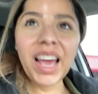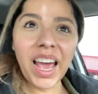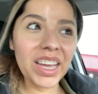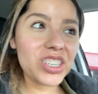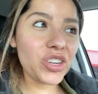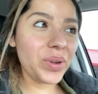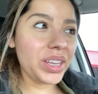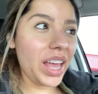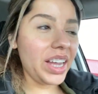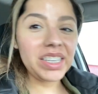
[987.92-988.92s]
and
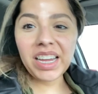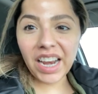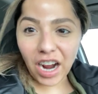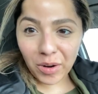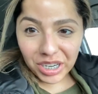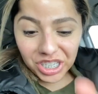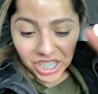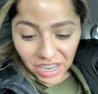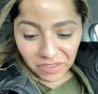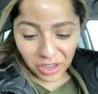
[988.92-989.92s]
doing like a 10-hour
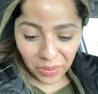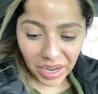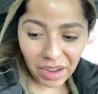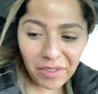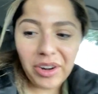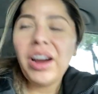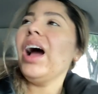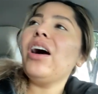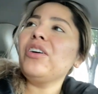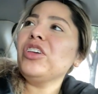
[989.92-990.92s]
shift or whatever,
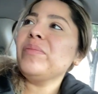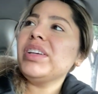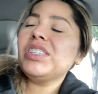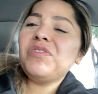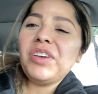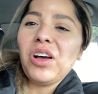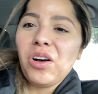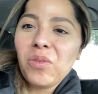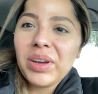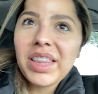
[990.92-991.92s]
how you must
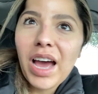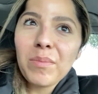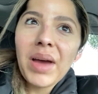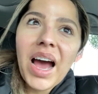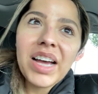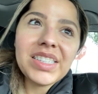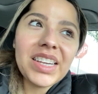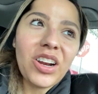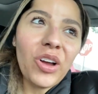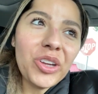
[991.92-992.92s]
feel with that mask
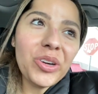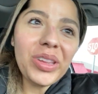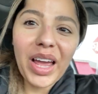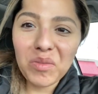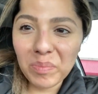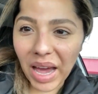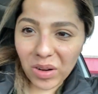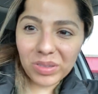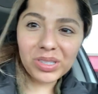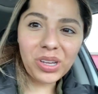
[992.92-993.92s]
and all your like
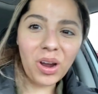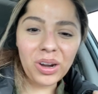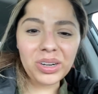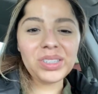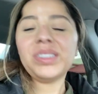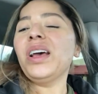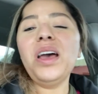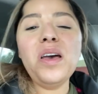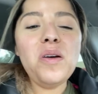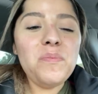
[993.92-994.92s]
battle scars.
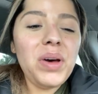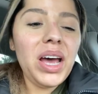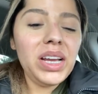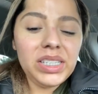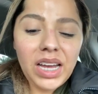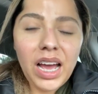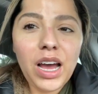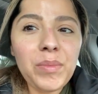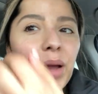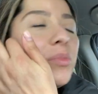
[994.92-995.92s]
But
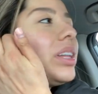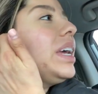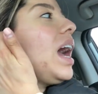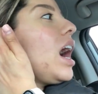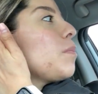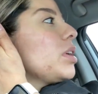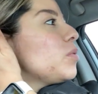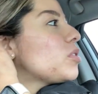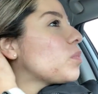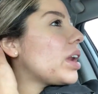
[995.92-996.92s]
I'm really happy
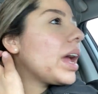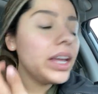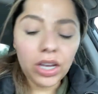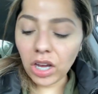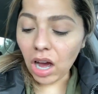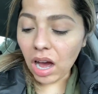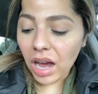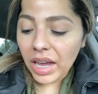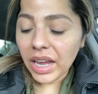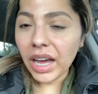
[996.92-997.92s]
with what I
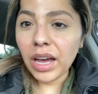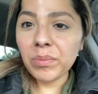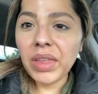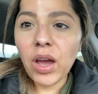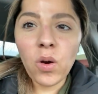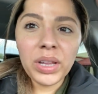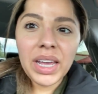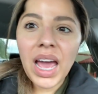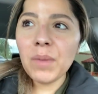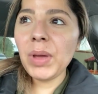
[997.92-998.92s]
got. They only
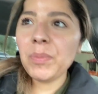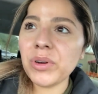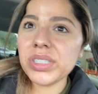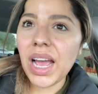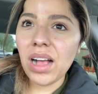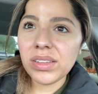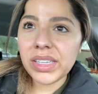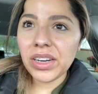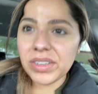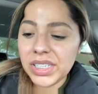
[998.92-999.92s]
had paper towels
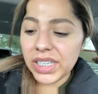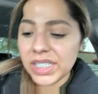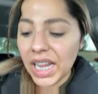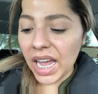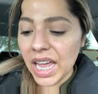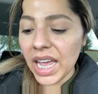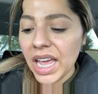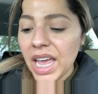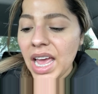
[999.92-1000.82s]
here today